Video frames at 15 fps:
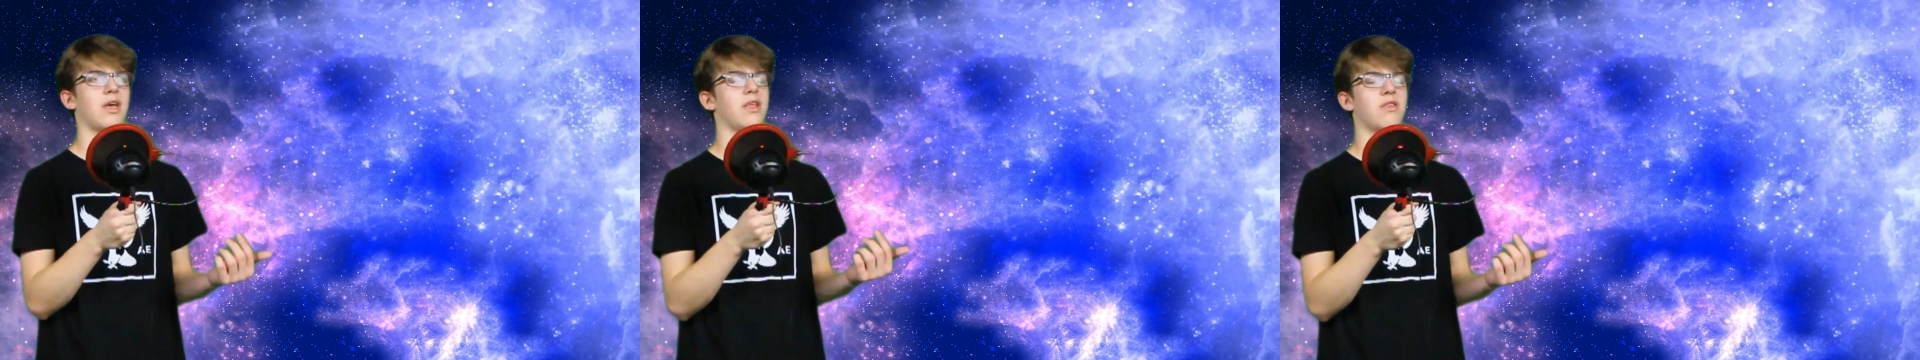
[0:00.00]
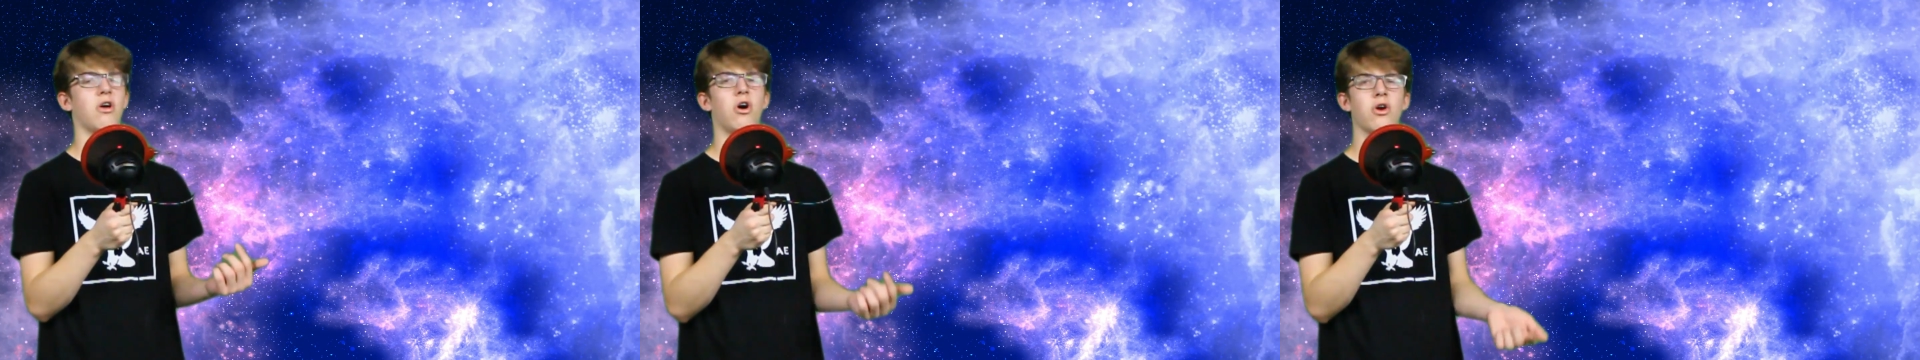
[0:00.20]

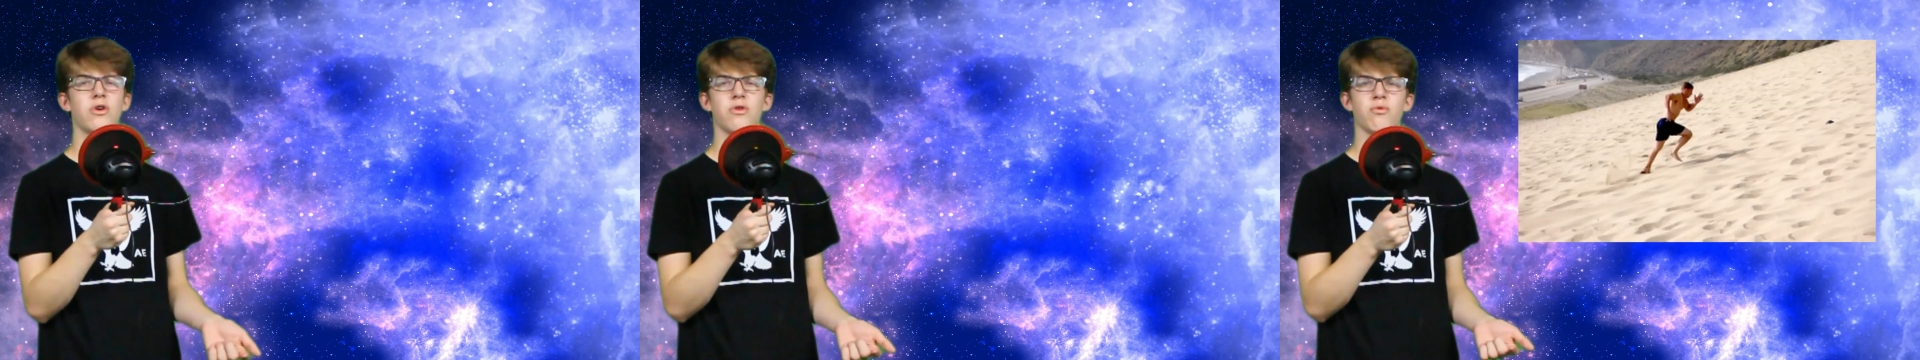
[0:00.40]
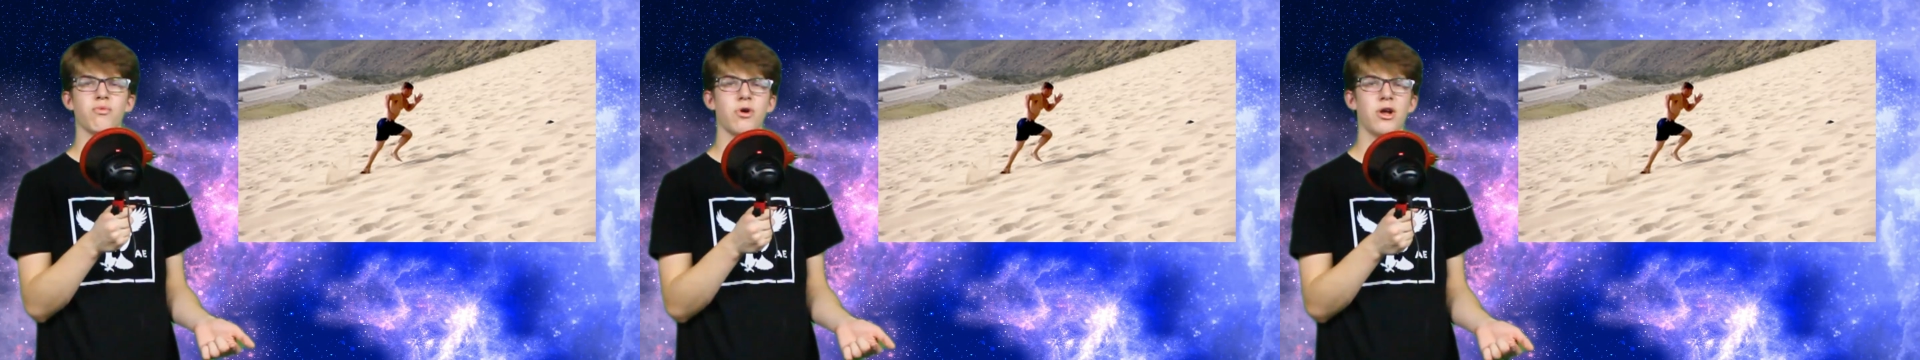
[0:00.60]
it's
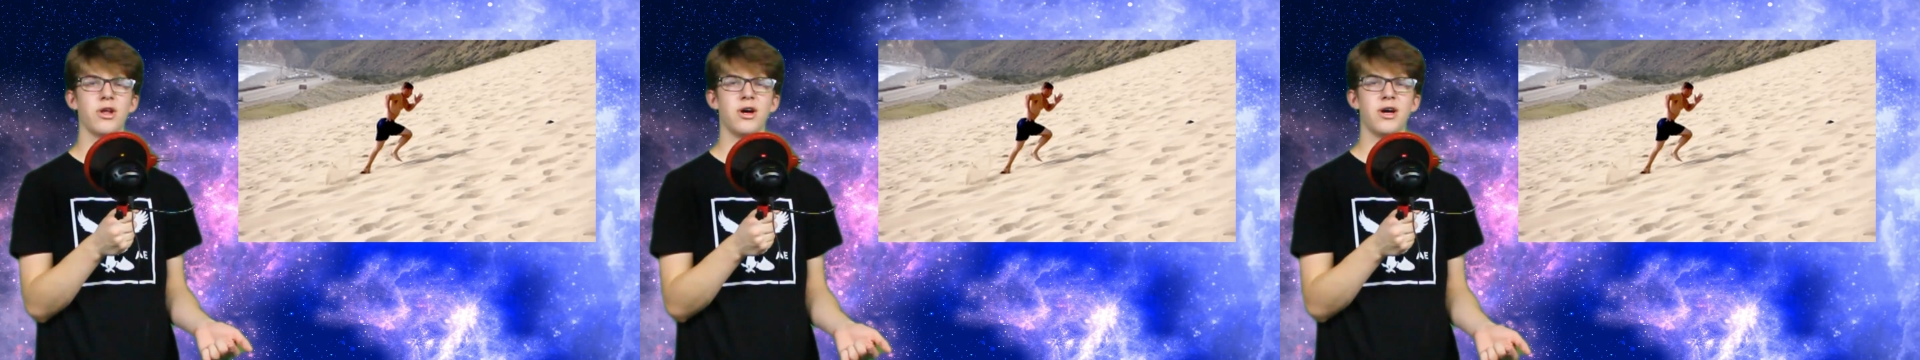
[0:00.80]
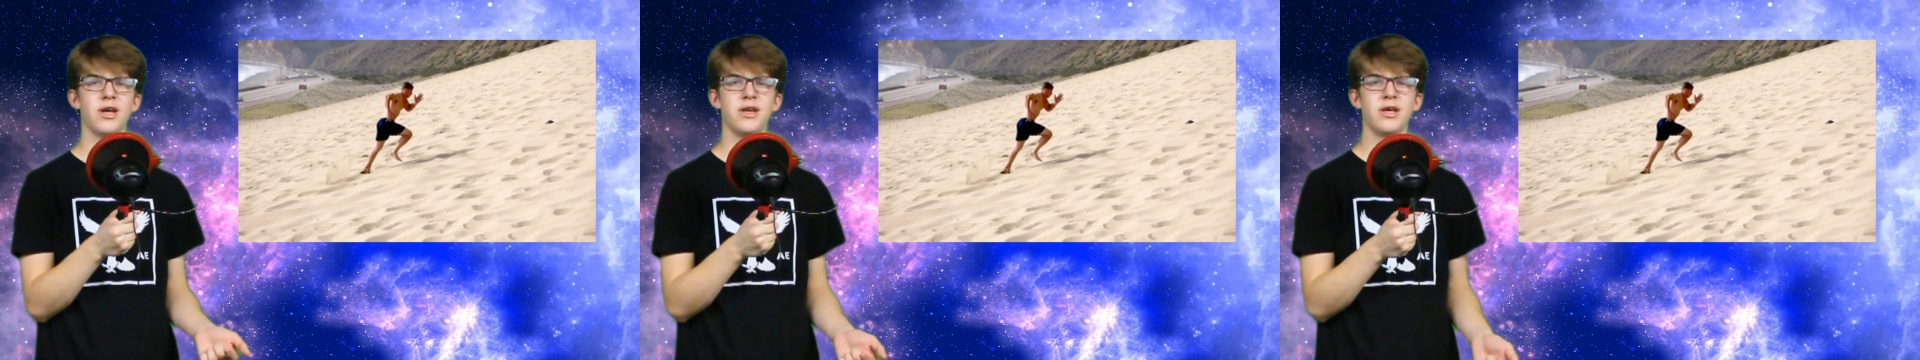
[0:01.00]
hard to run
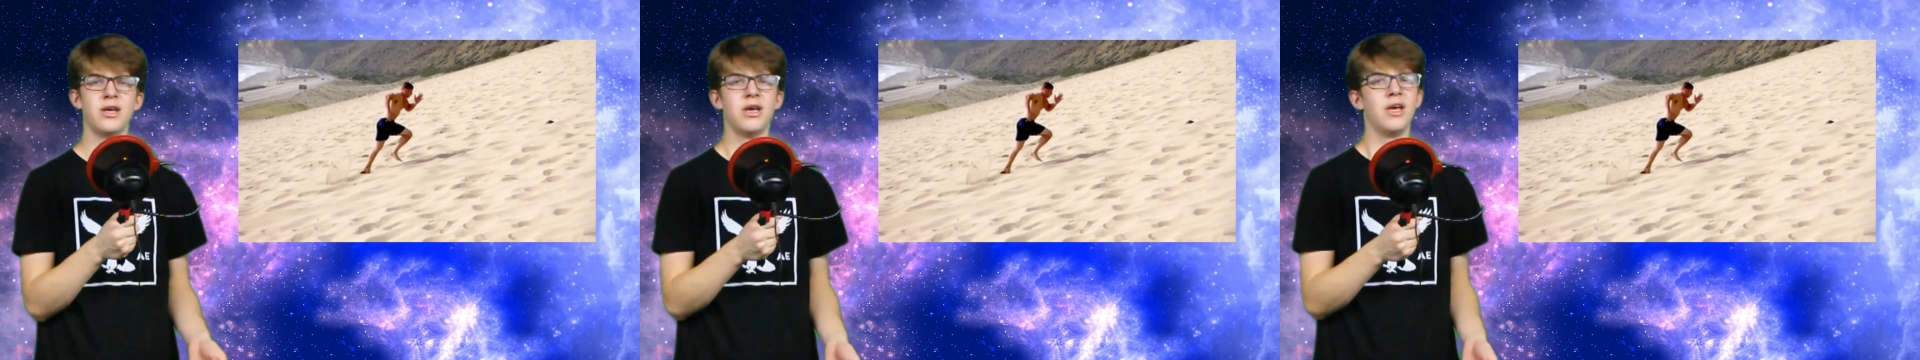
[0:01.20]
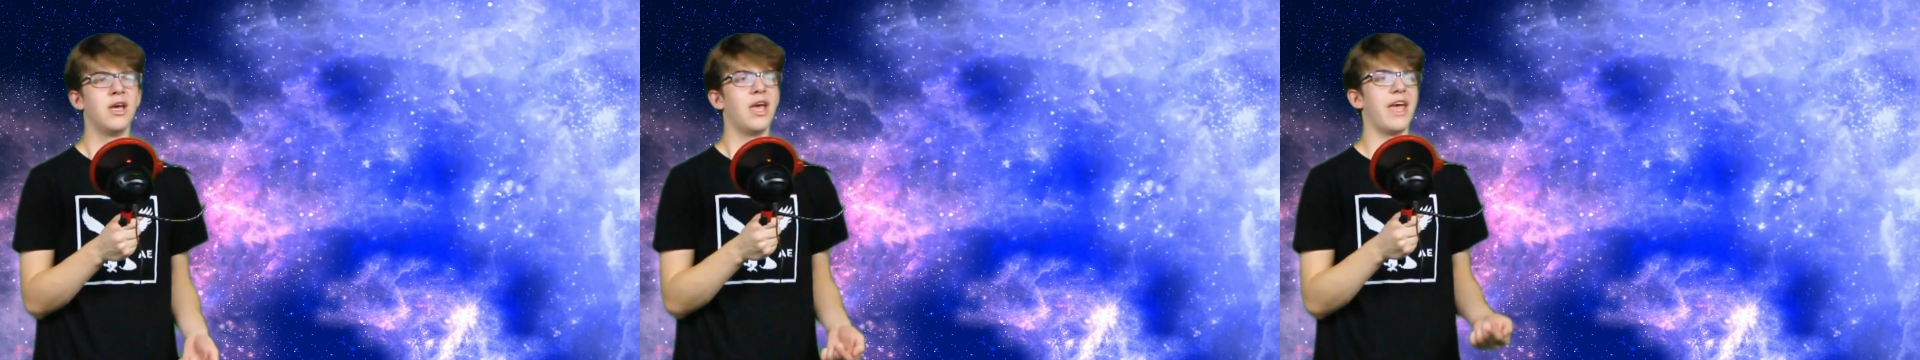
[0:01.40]
on,
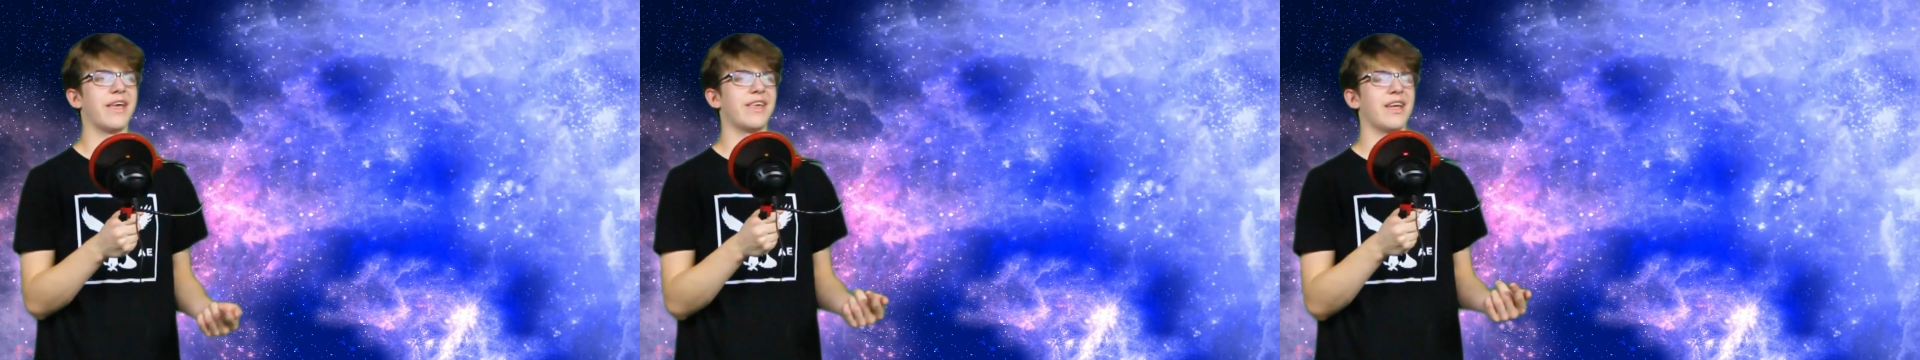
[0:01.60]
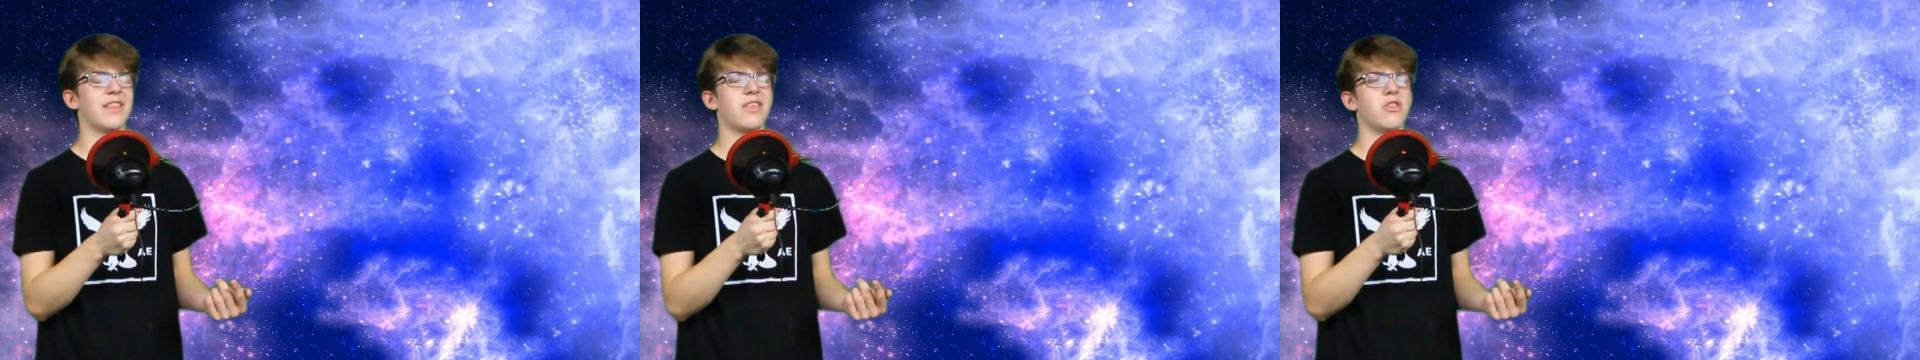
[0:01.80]

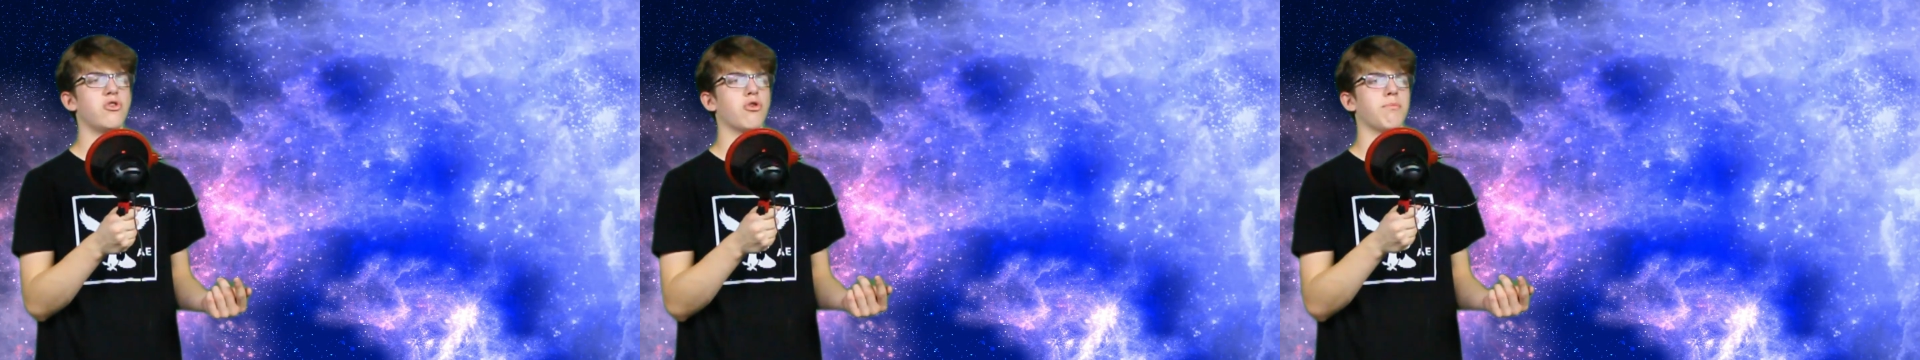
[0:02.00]
it gets in your